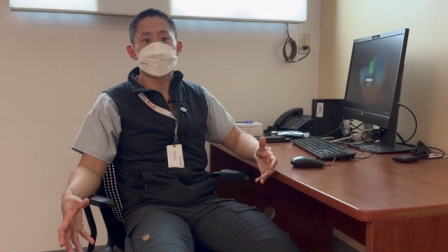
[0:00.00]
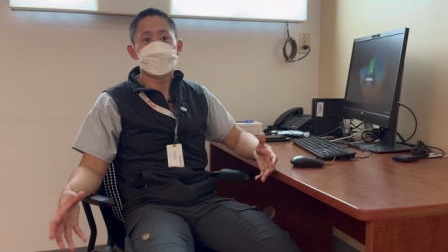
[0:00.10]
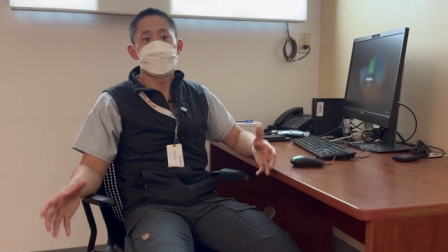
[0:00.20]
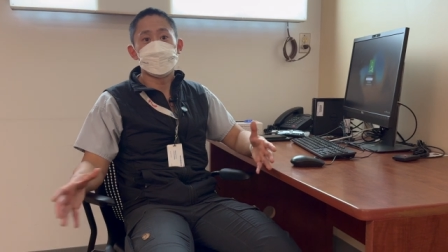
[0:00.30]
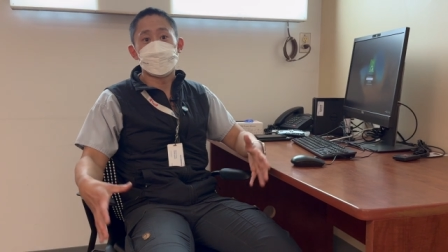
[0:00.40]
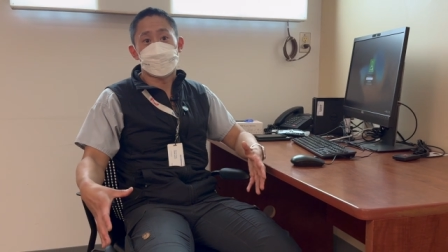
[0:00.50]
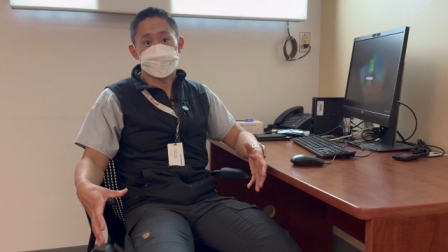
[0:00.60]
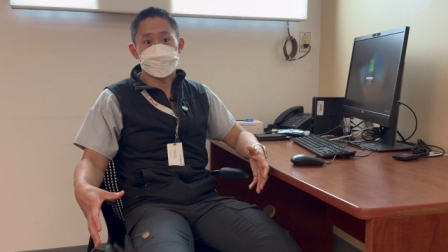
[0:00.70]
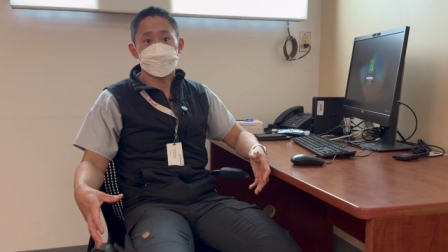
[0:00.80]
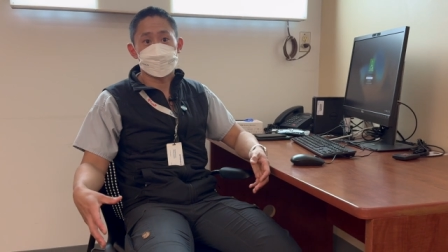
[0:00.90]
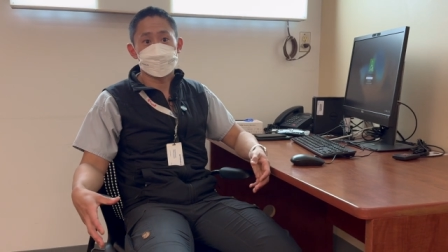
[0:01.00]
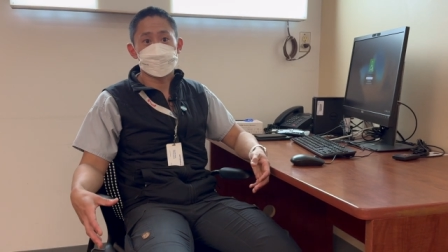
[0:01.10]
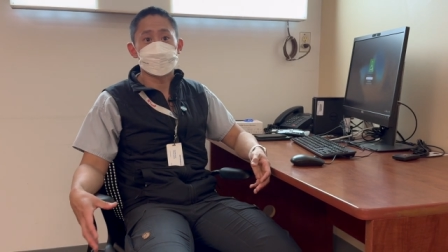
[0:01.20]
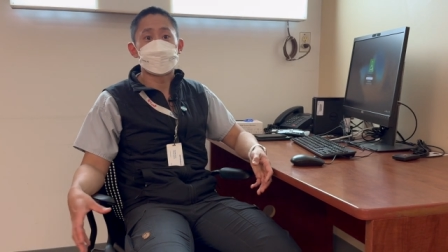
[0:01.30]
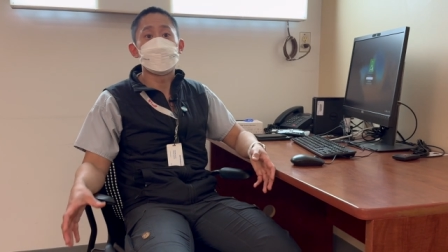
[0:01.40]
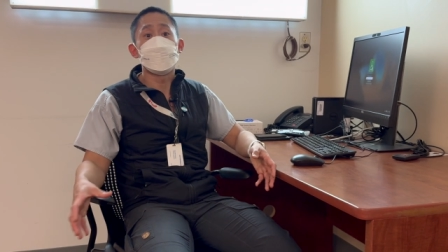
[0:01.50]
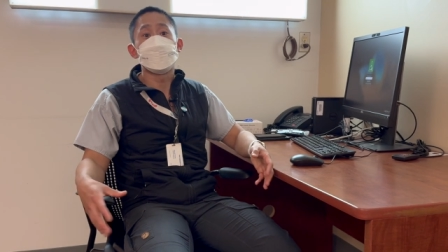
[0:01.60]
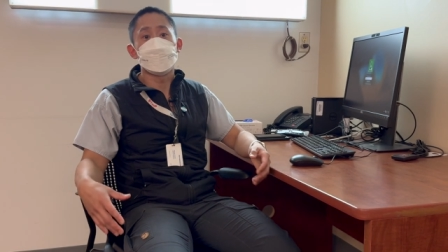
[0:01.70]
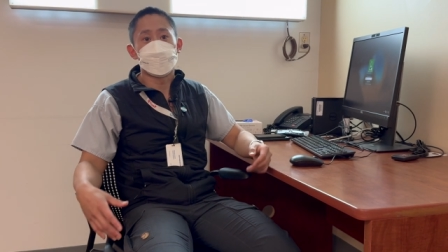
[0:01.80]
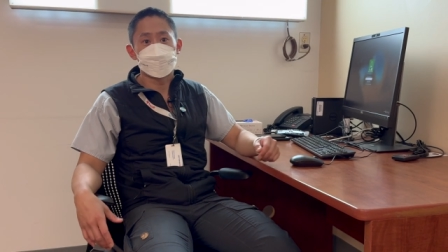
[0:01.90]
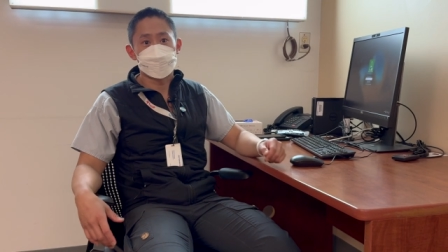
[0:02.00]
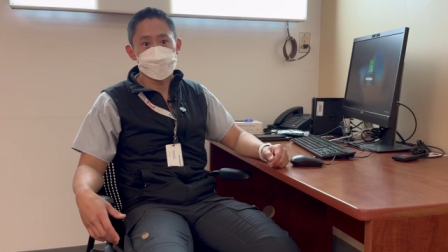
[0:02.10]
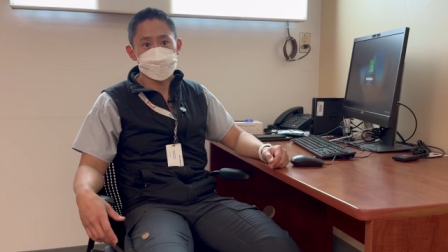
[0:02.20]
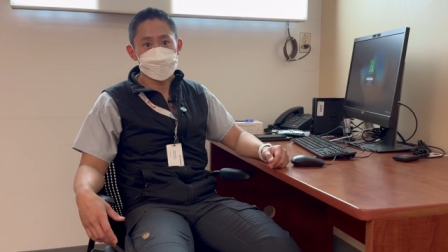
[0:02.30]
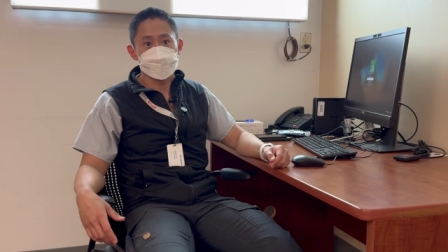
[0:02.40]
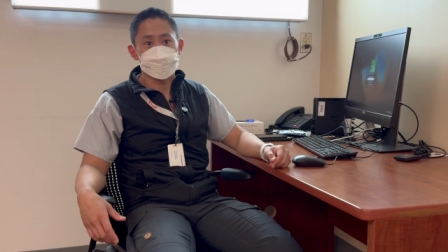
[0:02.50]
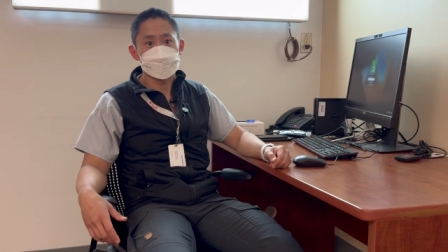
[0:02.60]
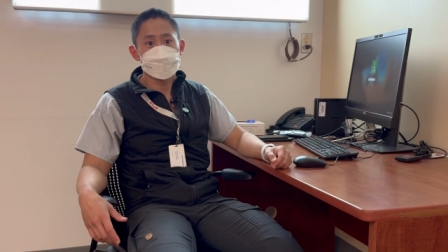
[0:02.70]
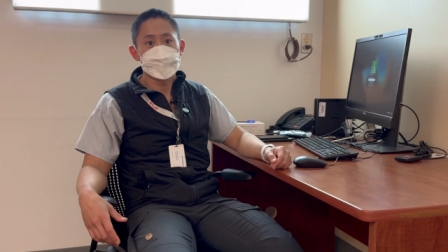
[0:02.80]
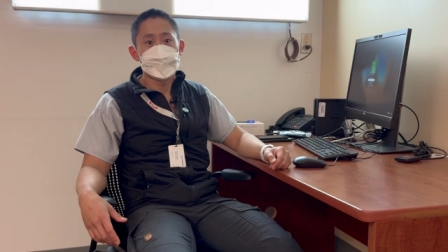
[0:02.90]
treat it at the source, to contain the outbreak at the source.